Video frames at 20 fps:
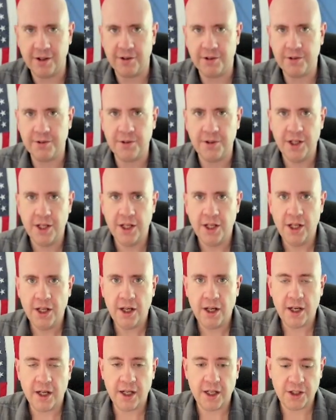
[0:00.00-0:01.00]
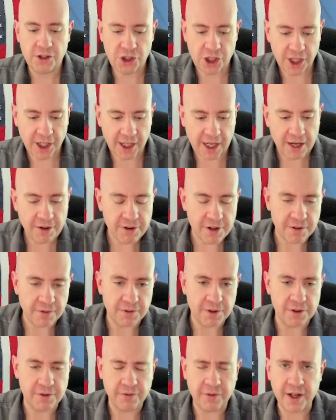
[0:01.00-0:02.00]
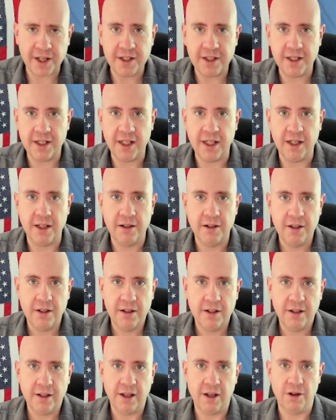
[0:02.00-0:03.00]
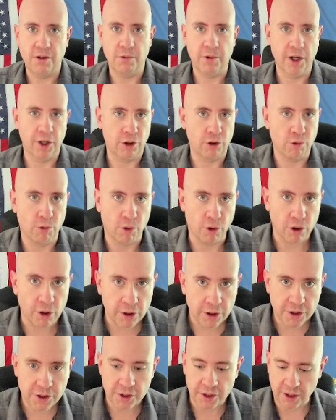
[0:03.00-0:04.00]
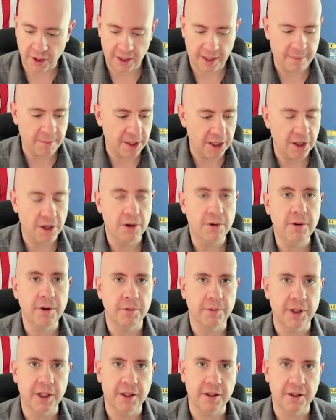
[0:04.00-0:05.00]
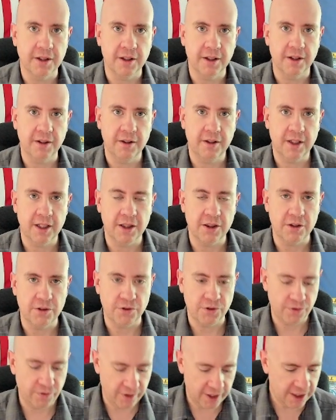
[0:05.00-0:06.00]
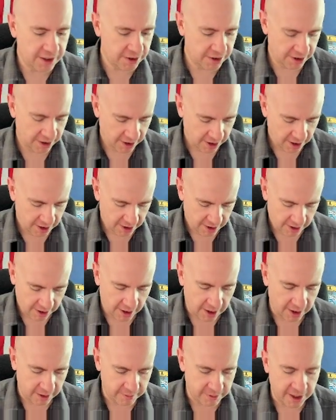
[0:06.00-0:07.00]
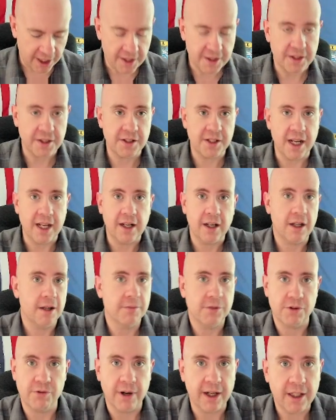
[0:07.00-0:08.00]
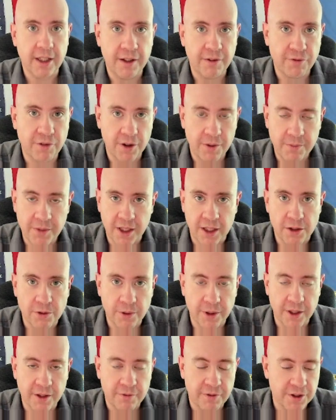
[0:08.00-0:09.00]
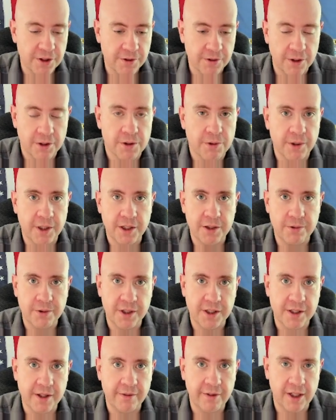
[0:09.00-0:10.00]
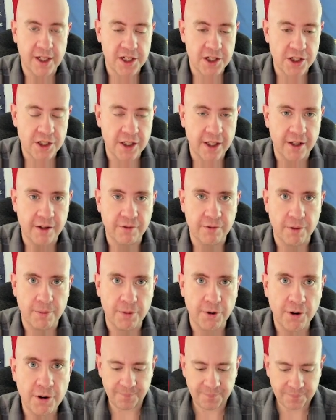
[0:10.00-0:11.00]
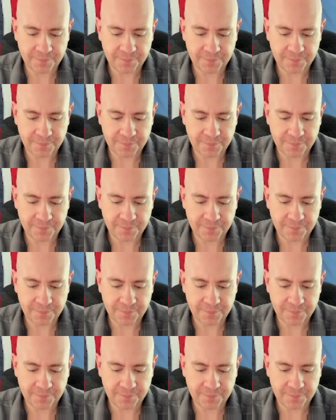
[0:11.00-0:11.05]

tool. Check it out. If you find any weird quirks, let me know, and we can get those fixed. But yeah, this data comes directly from the fiscal year 2027 Legislative Report.